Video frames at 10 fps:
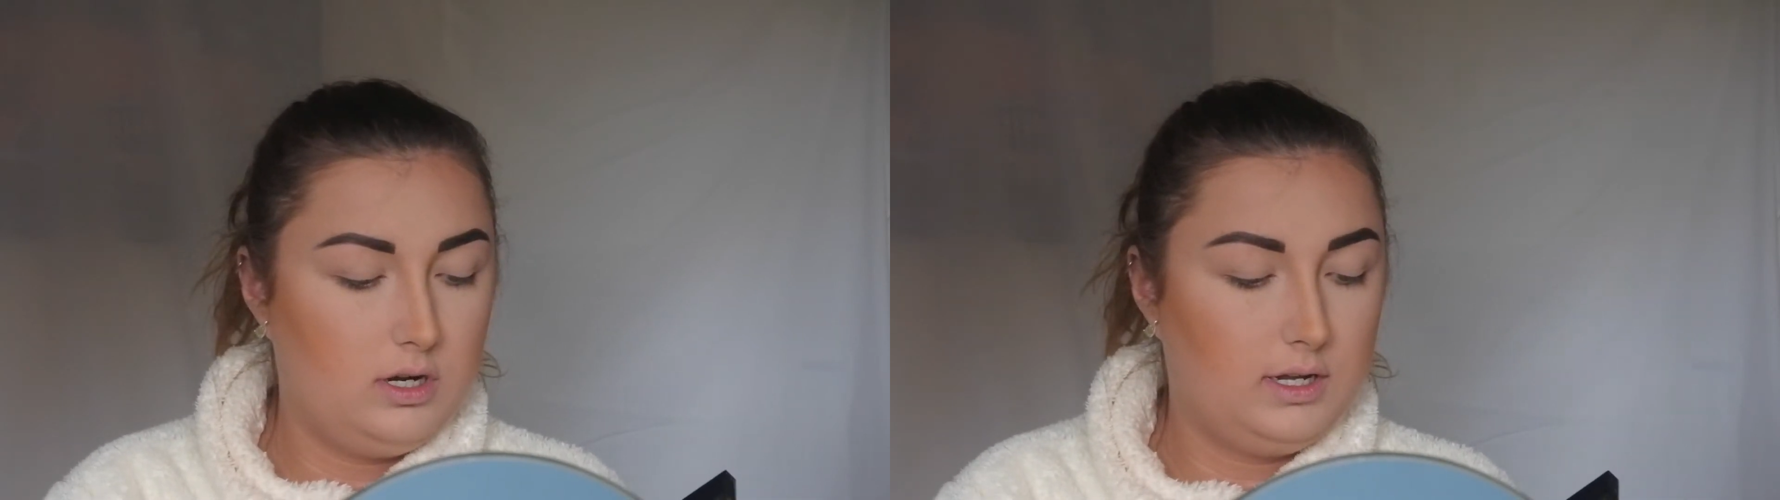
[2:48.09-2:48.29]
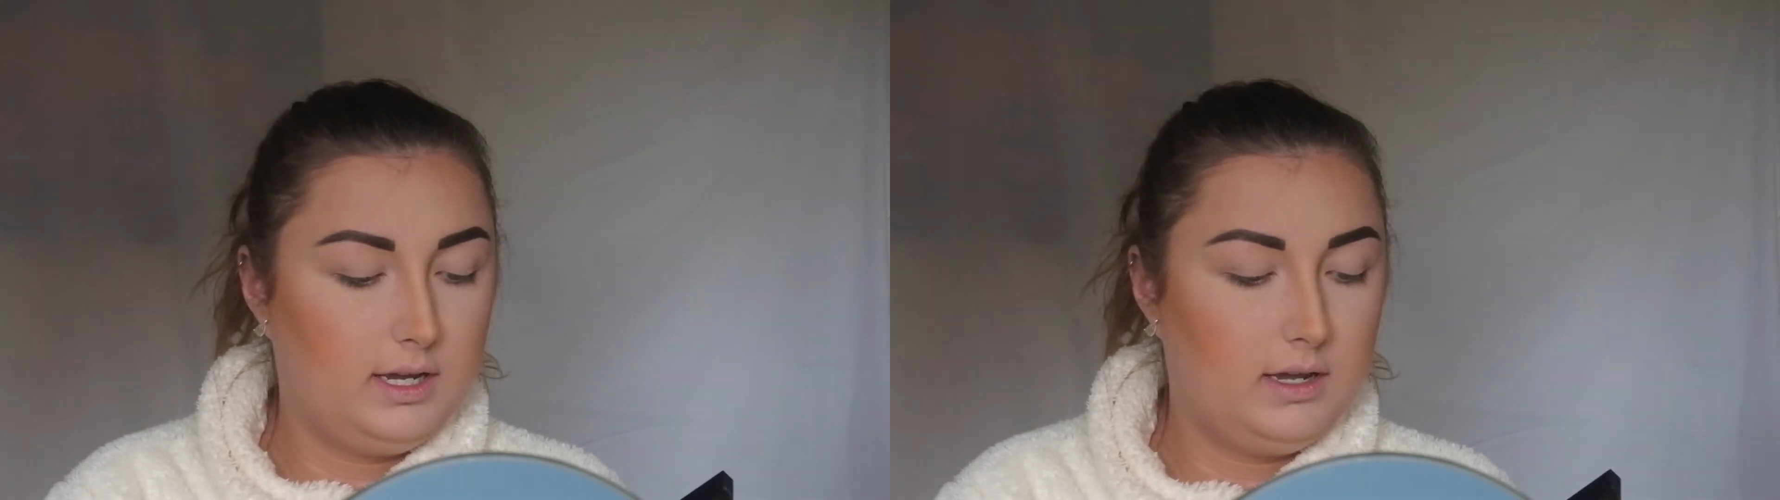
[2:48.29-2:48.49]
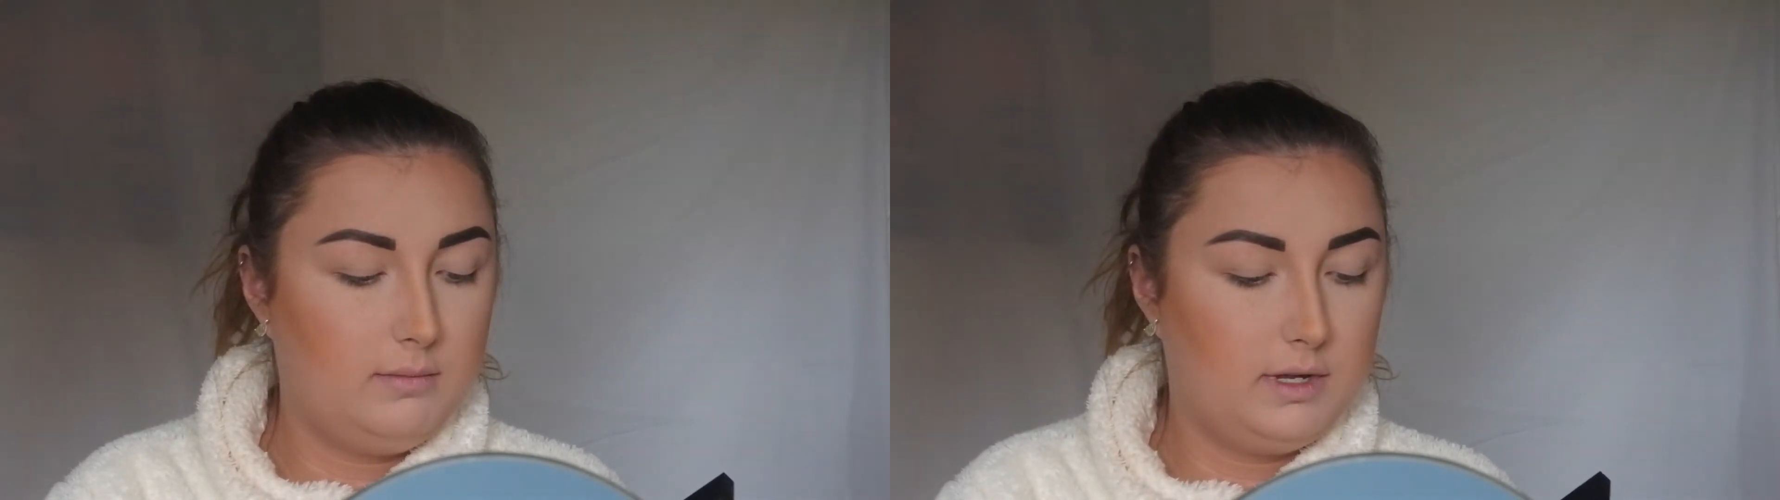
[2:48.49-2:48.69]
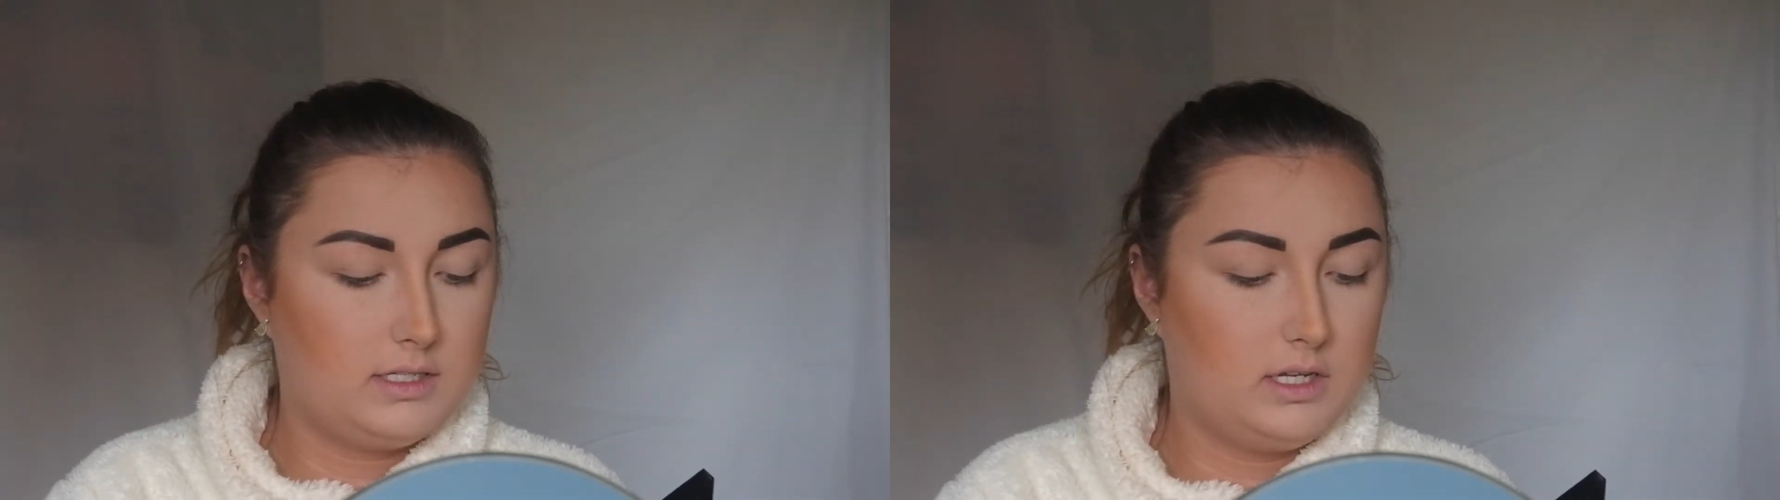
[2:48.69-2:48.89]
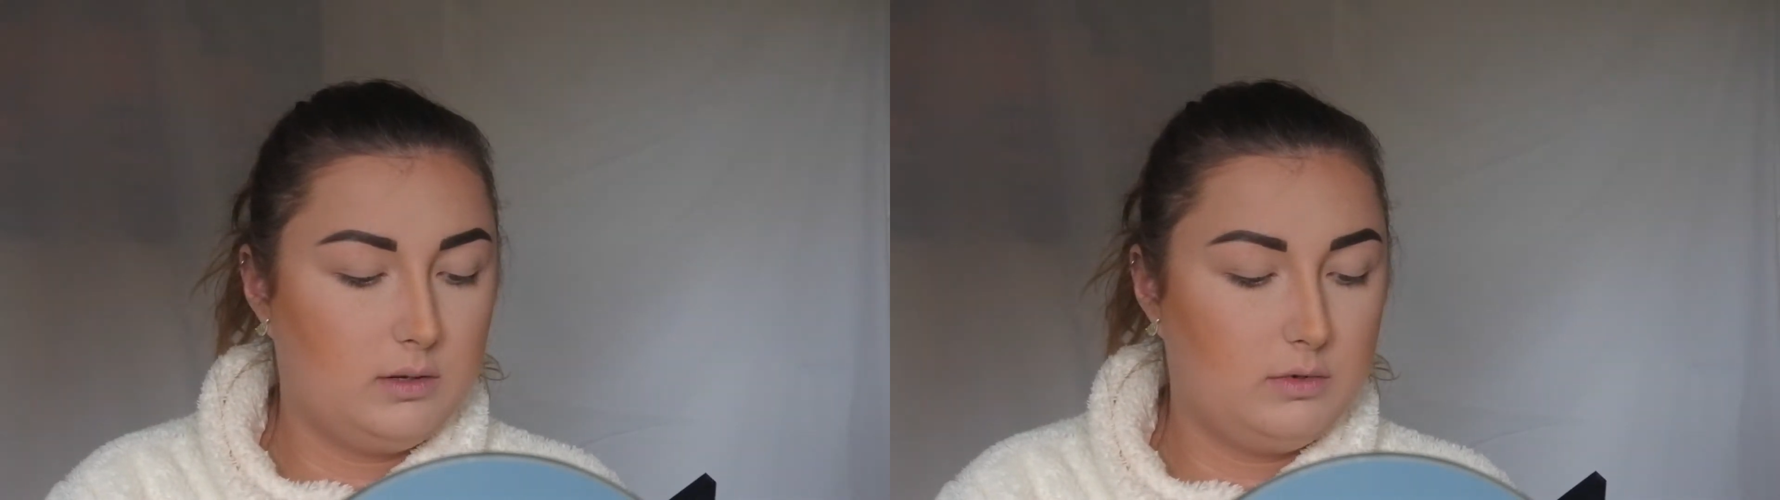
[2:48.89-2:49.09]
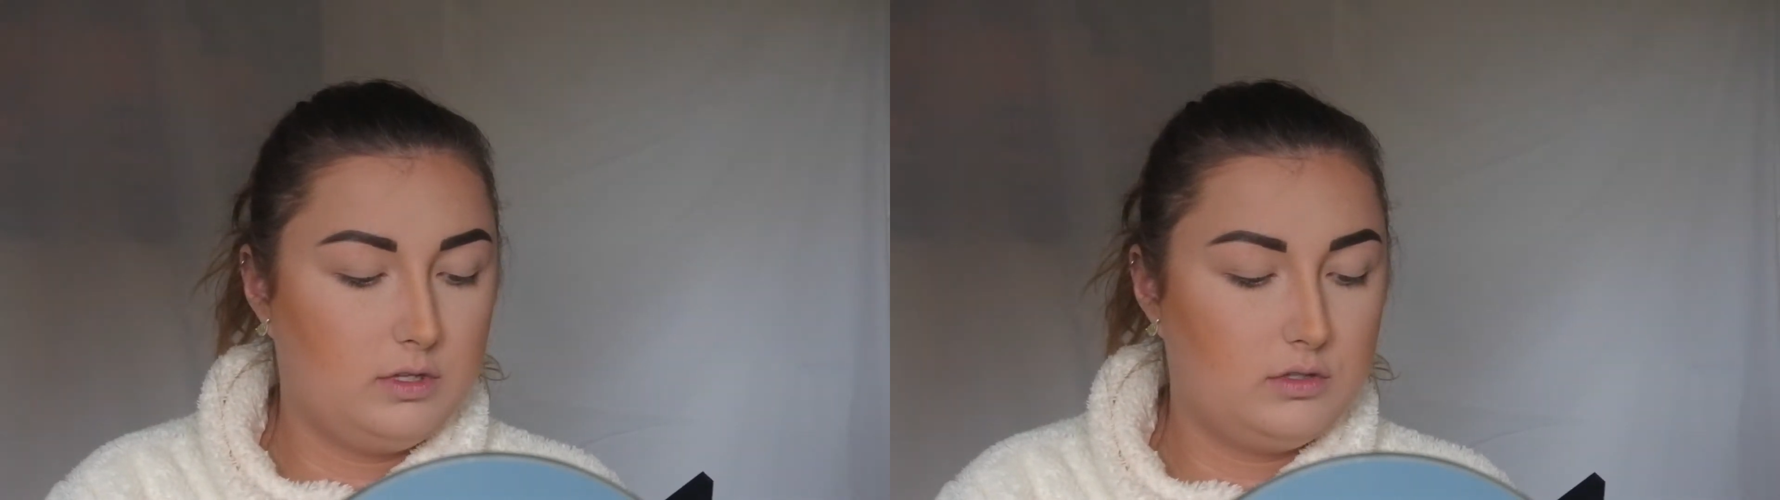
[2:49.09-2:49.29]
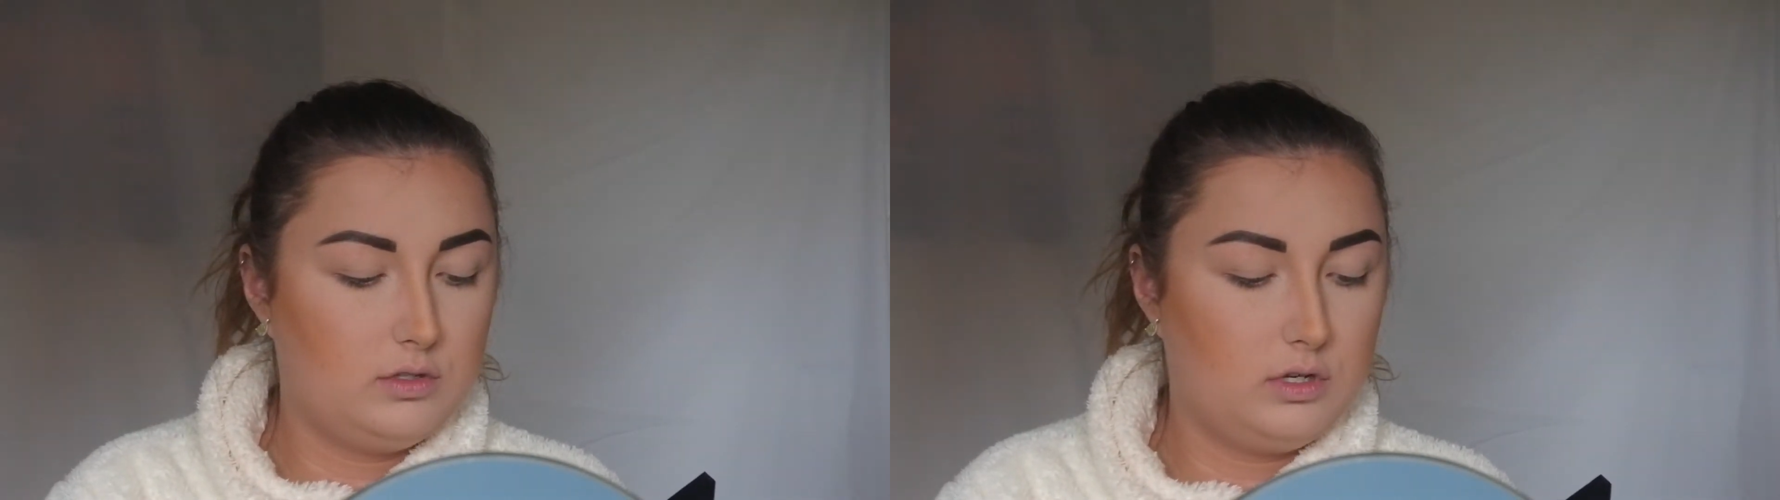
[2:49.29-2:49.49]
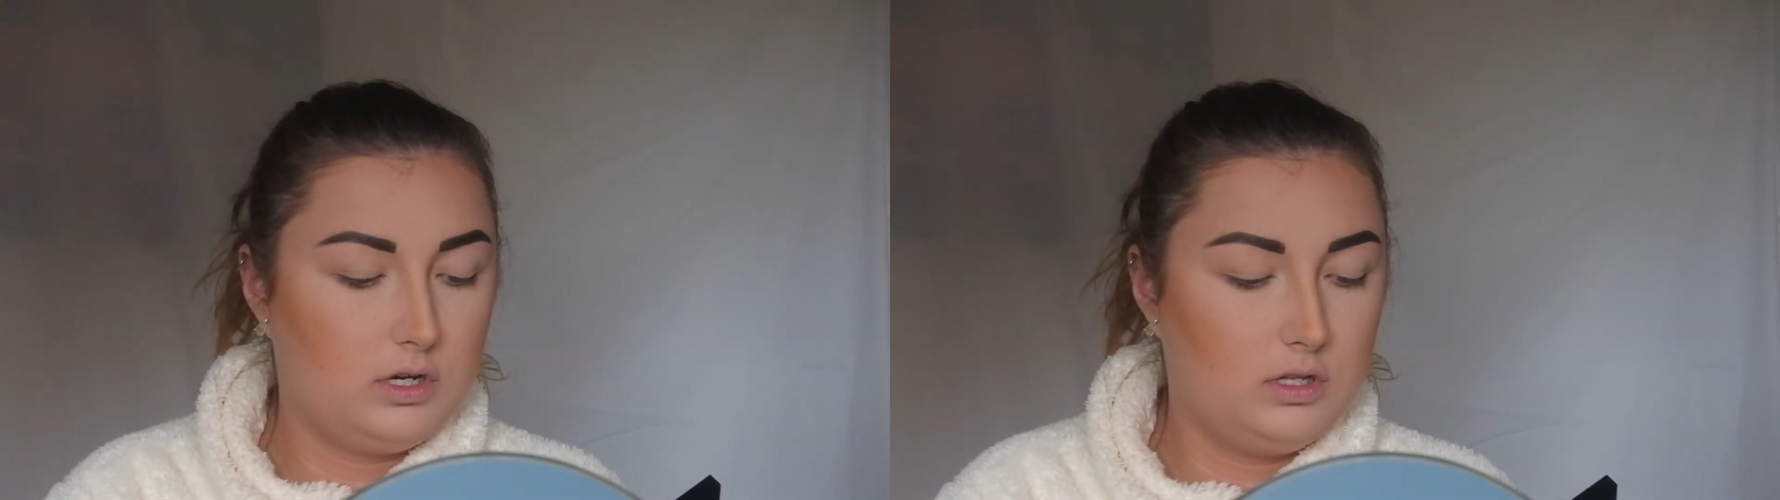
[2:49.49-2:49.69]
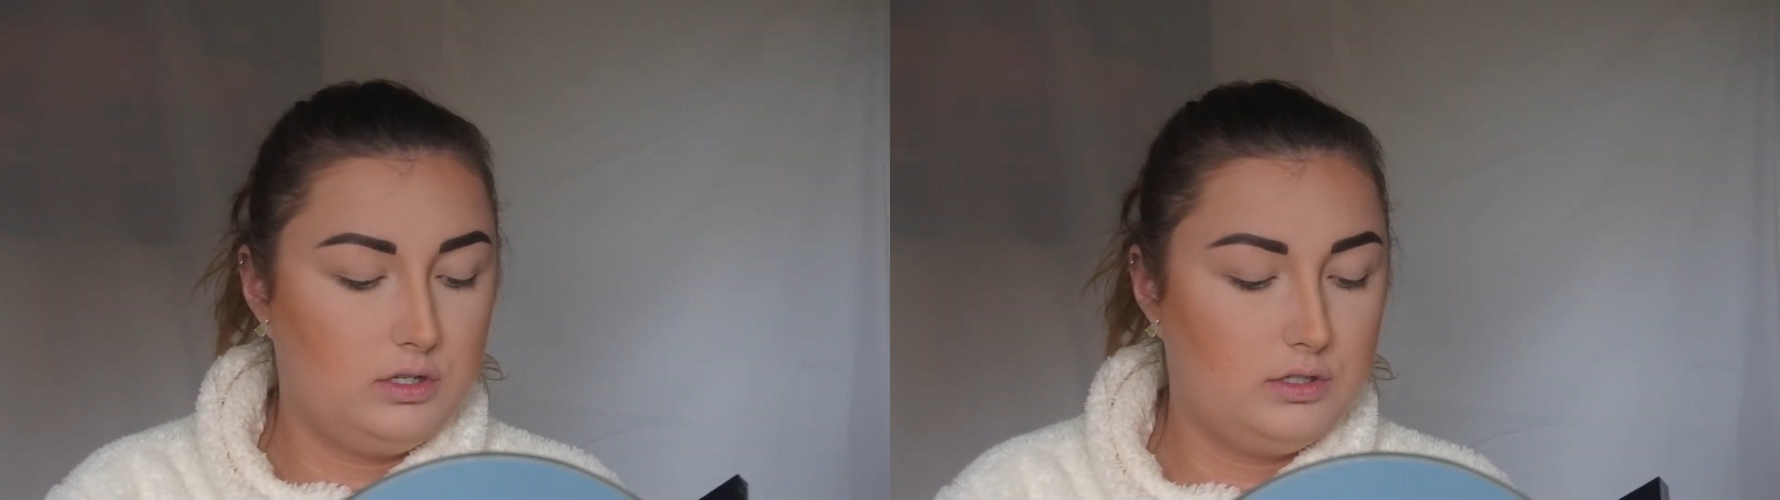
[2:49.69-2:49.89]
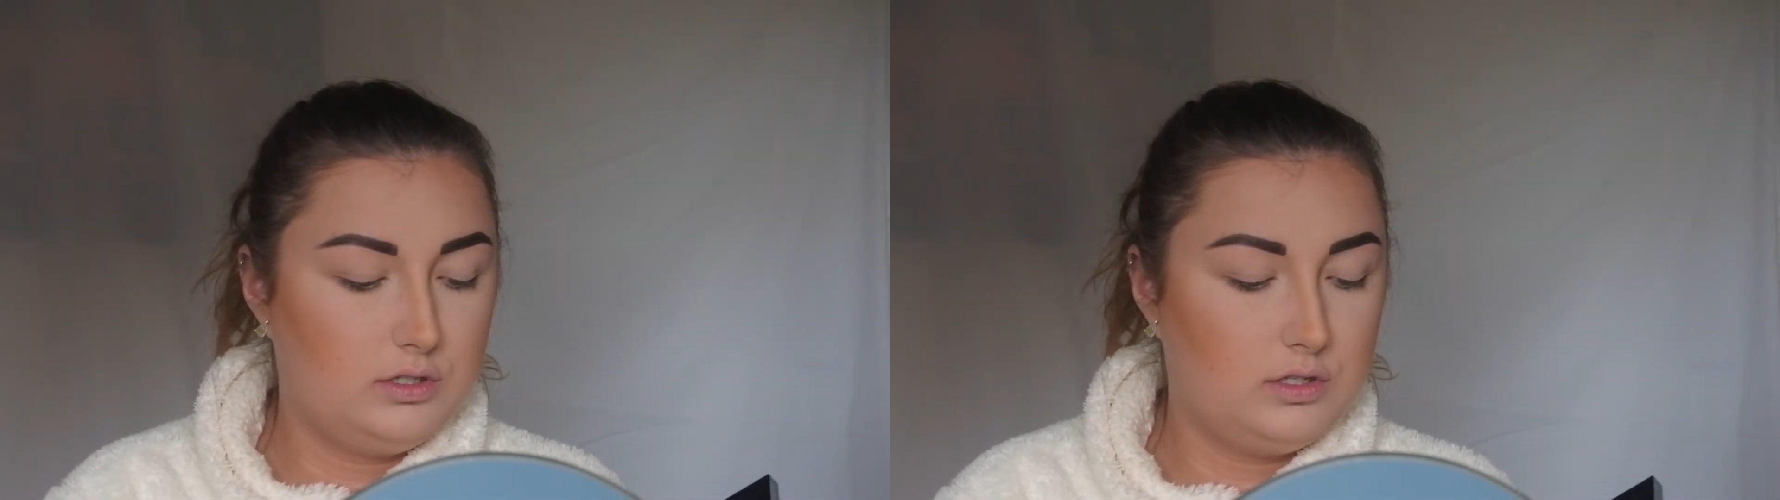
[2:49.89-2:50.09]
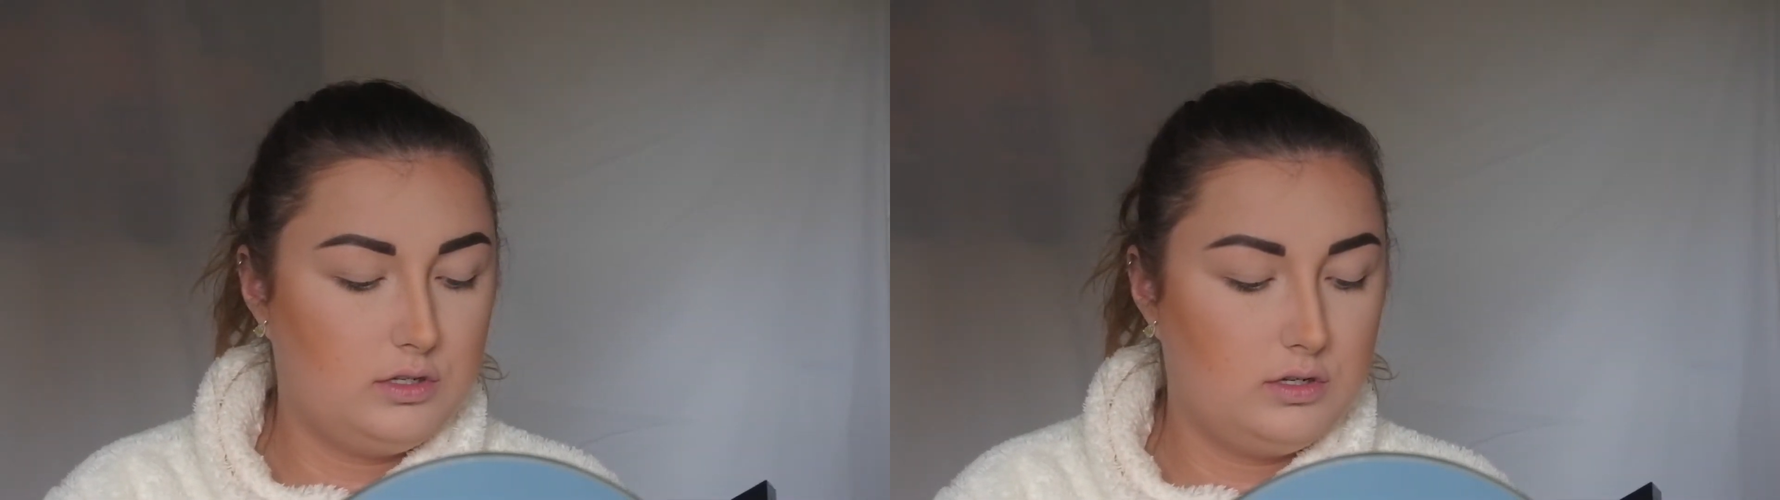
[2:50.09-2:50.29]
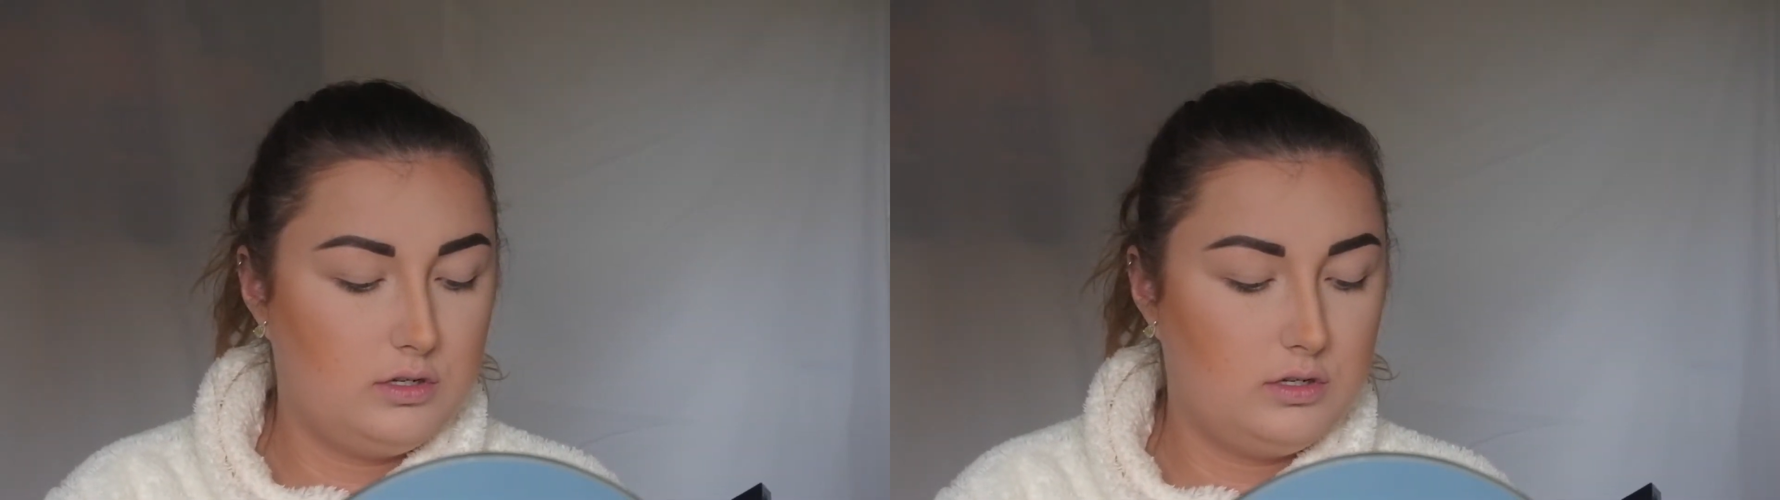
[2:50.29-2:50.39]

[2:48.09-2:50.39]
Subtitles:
Again, mixing it with the two colours.